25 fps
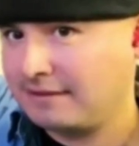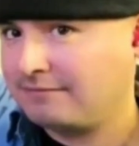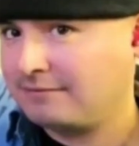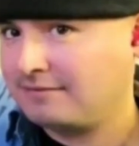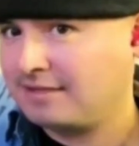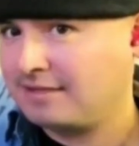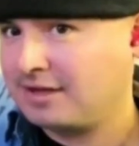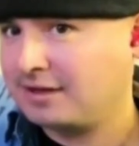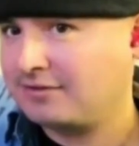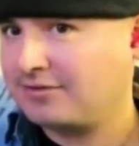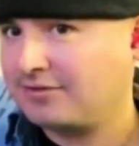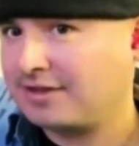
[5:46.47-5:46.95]

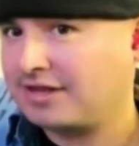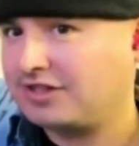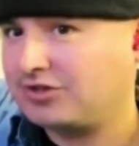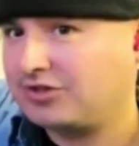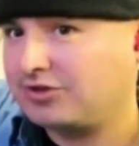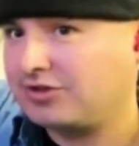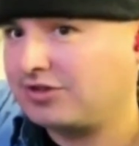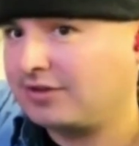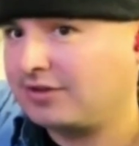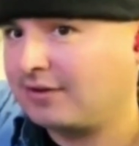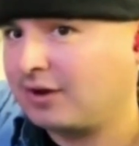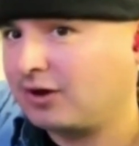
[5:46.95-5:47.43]
Safety
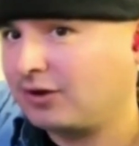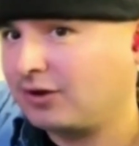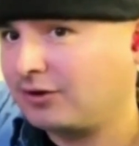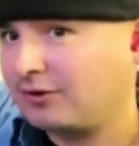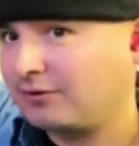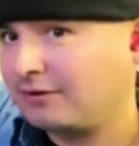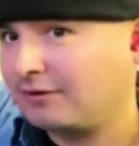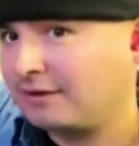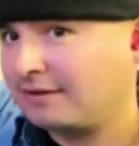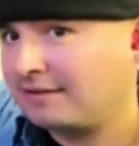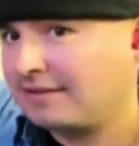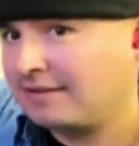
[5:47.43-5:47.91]
features
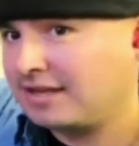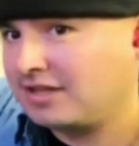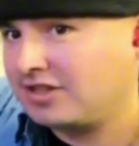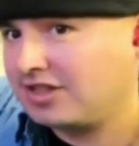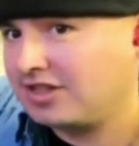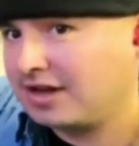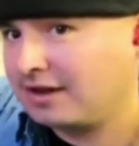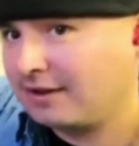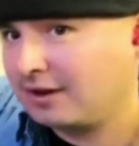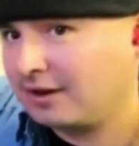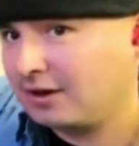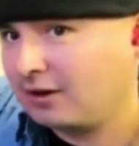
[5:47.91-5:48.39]
include
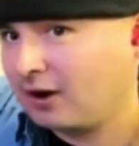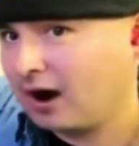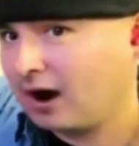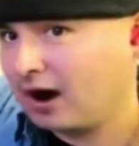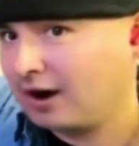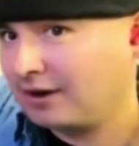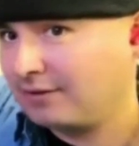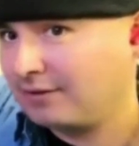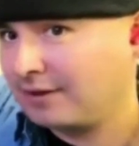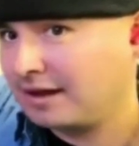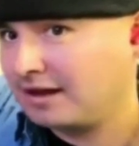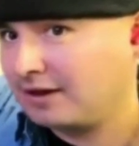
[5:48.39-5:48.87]
standard
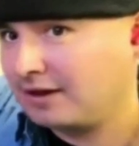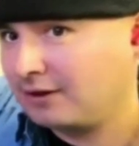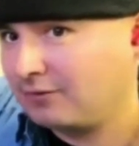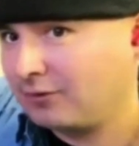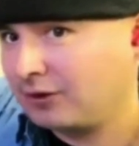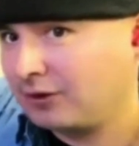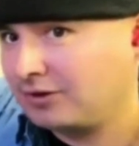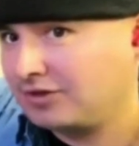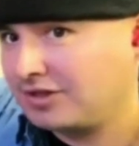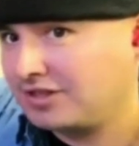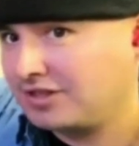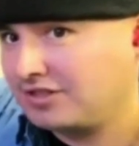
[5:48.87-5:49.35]
automated
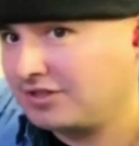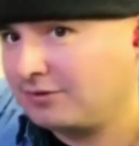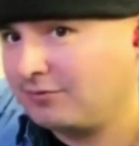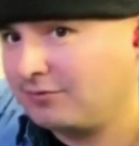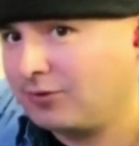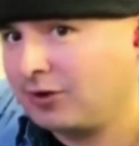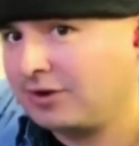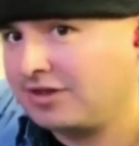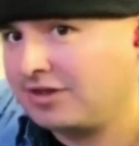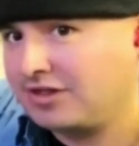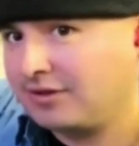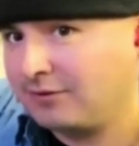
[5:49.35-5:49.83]
emergency
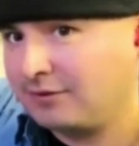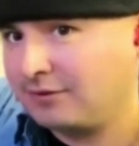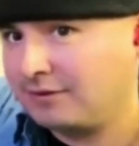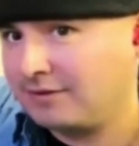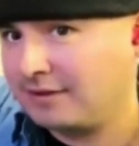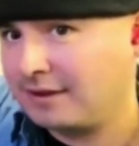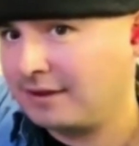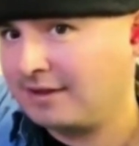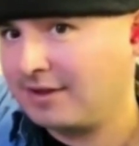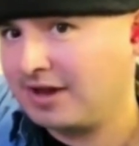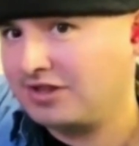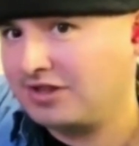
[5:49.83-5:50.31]
braking with
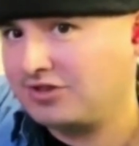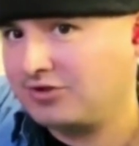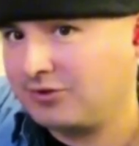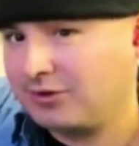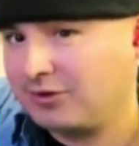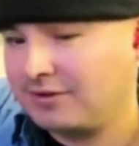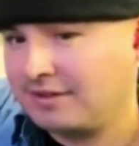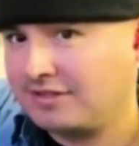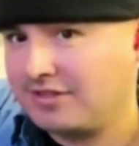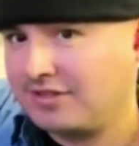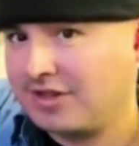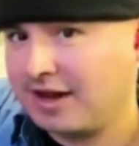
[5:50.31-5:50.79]

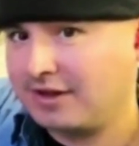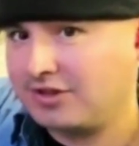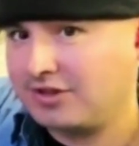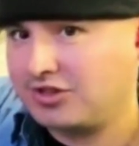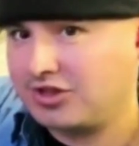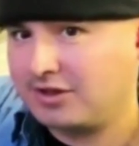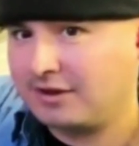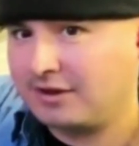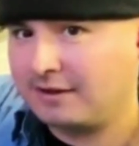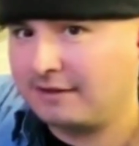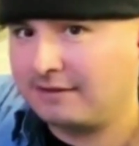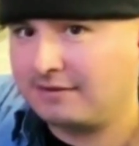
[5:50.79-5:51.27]
pedestrian
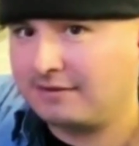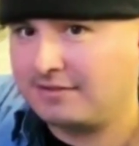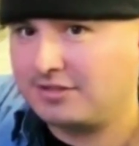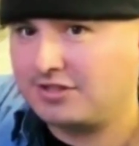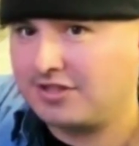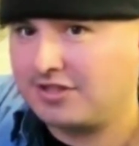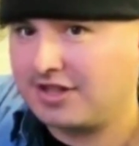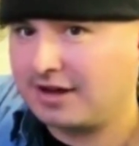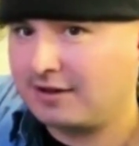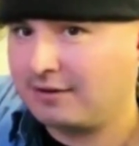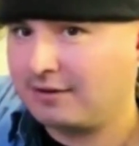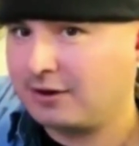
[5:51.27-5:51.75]
detection,
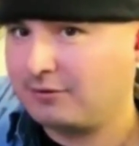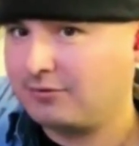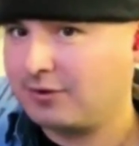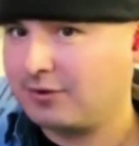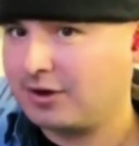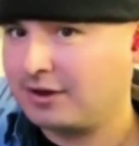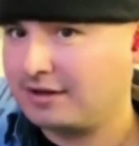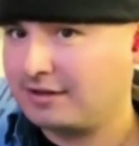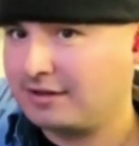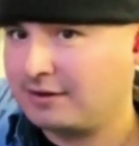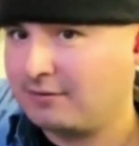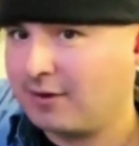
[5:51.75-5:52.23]
standard
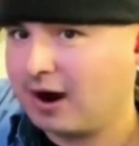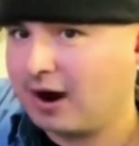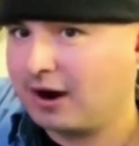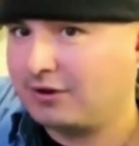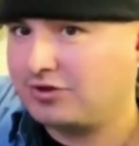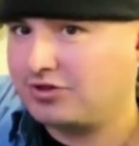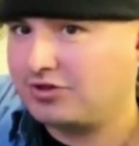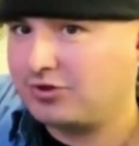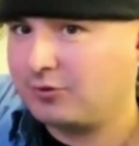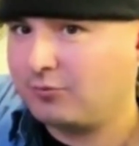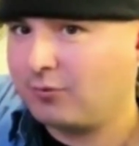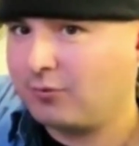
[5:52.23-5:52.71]
lane
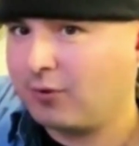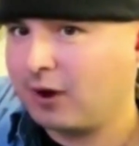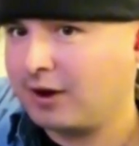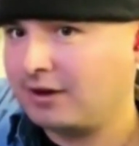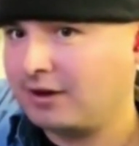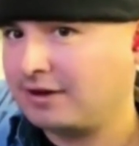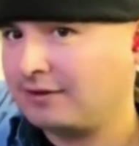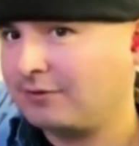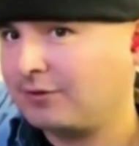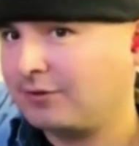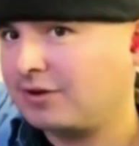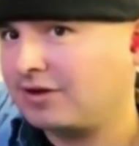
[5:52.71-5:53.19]
departure
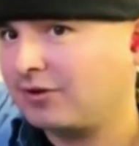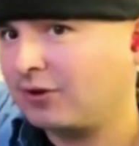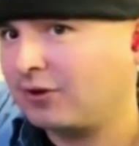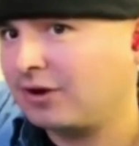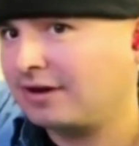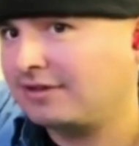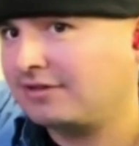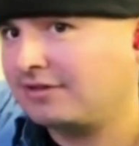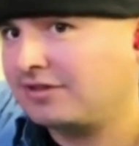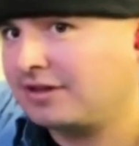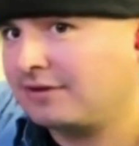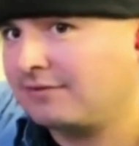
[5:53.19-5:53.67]
warning with
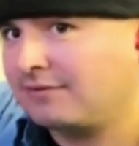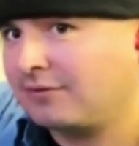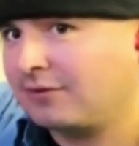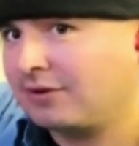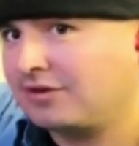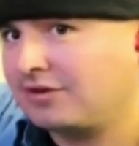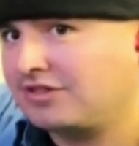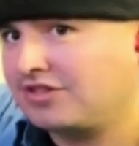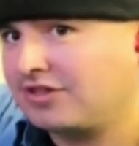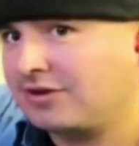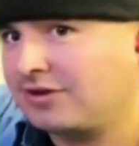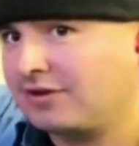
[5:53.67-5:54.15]
lane keeping
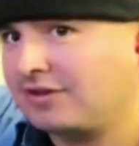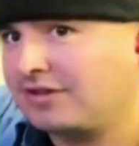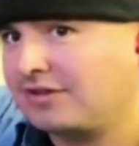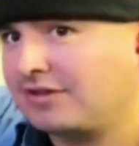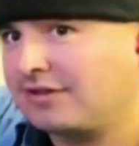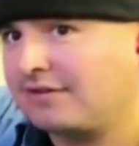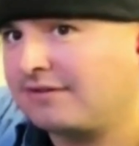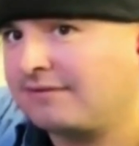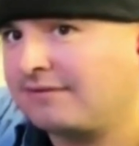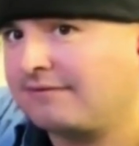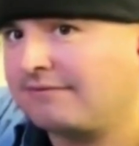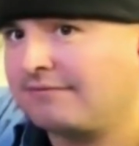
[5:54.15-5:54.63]
assist,